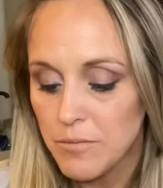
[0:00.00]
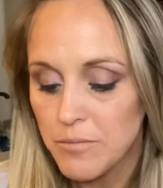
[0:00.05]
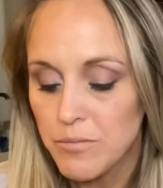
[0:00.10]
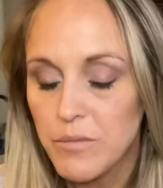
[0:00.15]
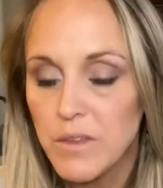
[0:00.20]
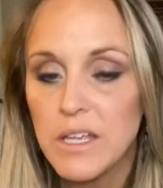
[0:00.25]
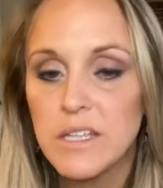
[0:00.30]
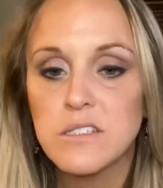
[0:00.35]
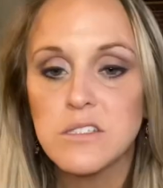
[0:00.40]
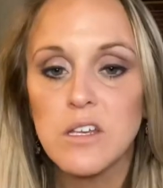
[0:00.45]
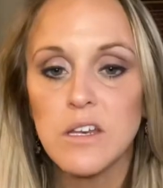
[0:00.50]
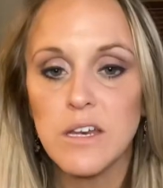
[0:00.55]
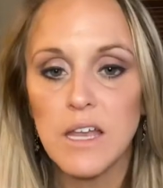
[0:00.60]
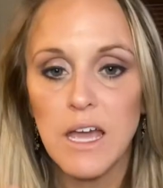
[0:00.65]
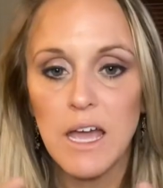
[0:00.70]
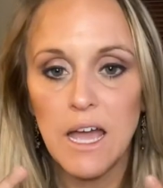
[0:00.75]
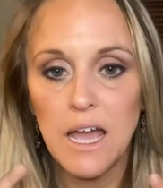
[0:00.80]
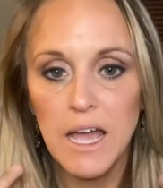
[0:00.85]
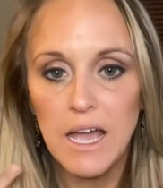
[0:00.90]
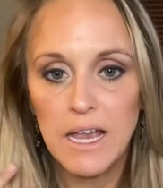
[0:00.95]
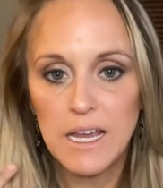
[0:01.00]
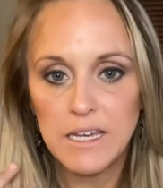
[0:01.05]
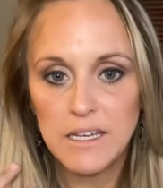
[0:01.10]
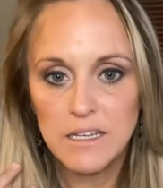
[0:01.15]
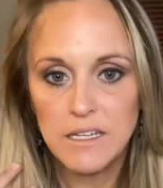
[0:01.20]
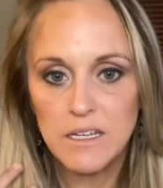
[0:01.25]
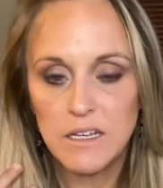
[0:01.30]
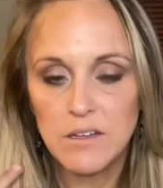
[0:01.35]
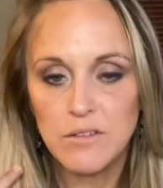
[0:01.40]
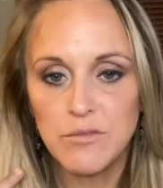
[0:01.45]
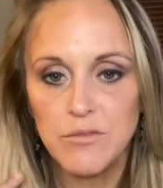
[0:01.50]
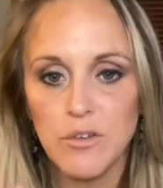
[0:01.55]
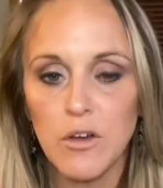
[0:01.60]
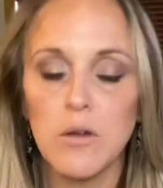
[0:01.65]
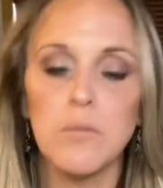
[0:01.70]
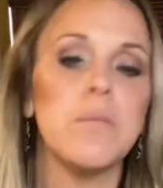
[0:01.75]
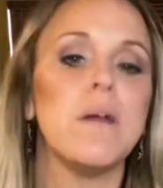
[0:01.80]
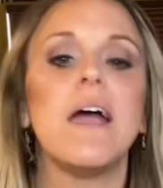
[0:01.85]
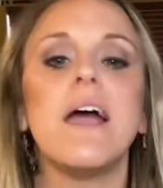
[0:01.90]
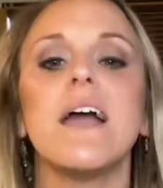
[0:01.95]
it's going to hide it and fall
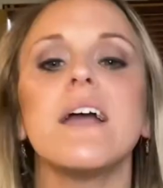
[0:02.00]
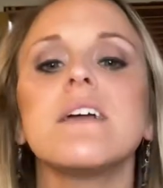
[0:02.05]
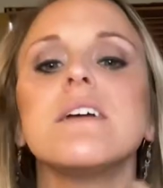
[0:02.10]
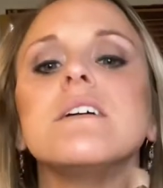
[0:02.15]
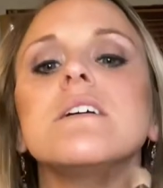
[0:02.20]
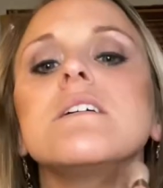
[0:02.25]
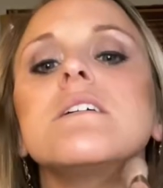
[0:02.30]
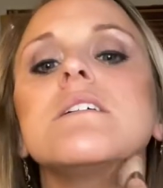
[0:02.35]
back.